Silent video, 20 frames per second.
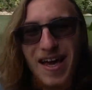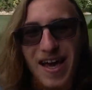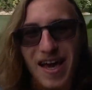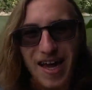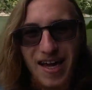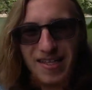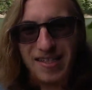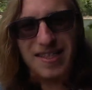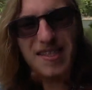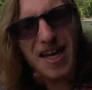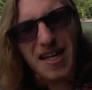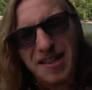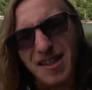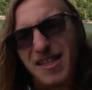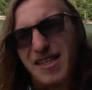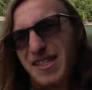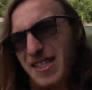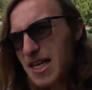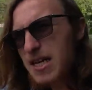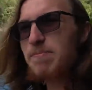It's not the
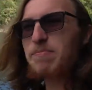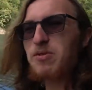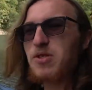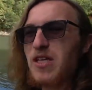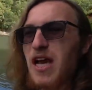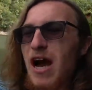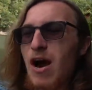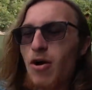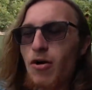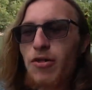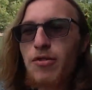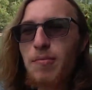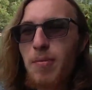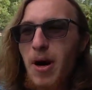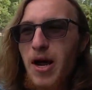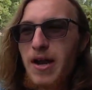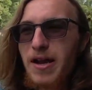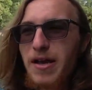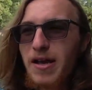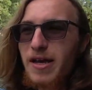deep South,
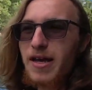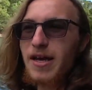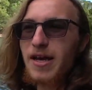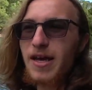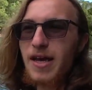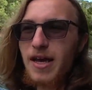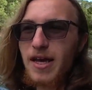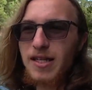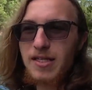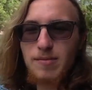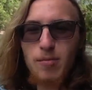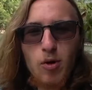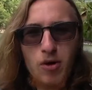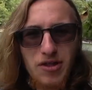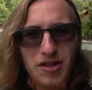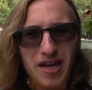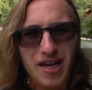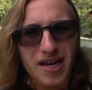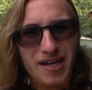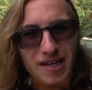but it's more
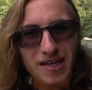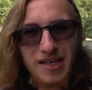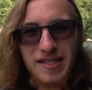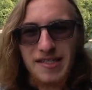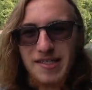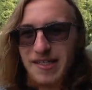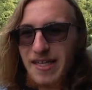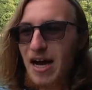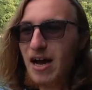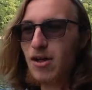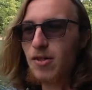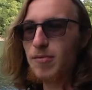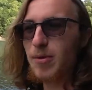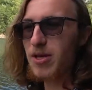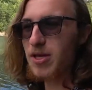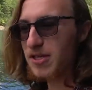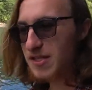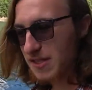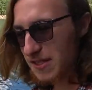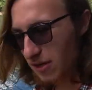the inland South, but
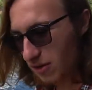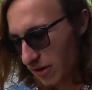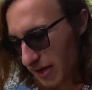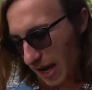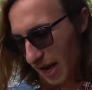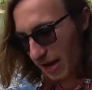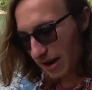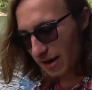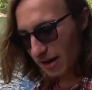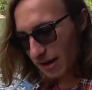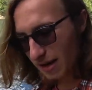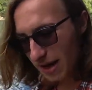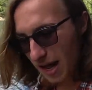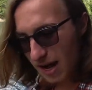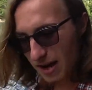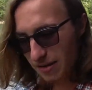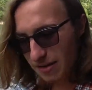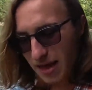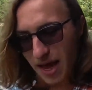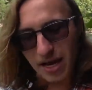you still get a
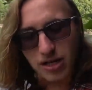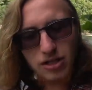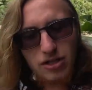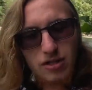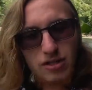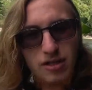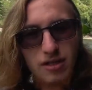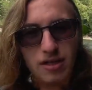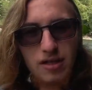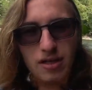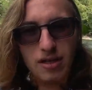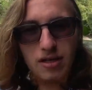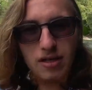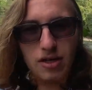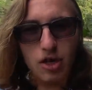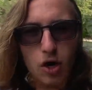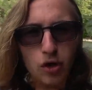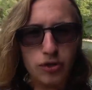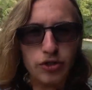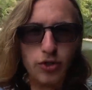lot of that
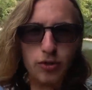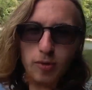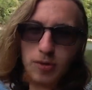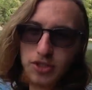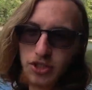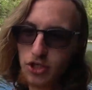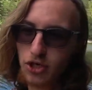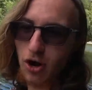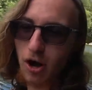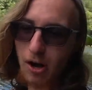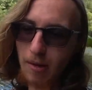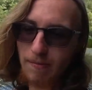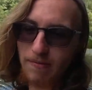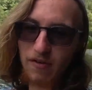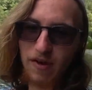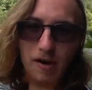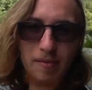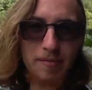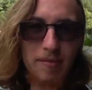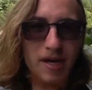cultural charm
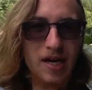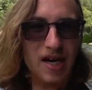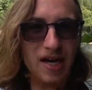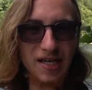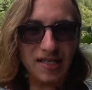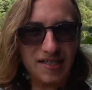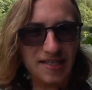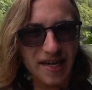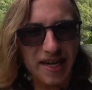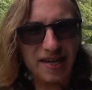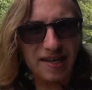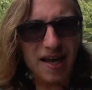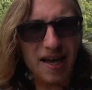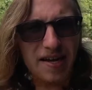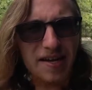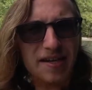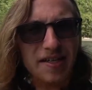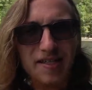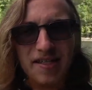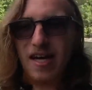from a state like
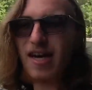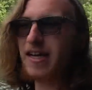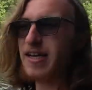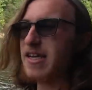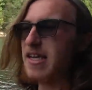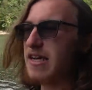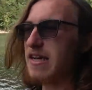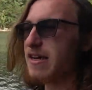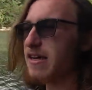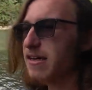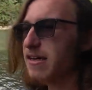Kentucky.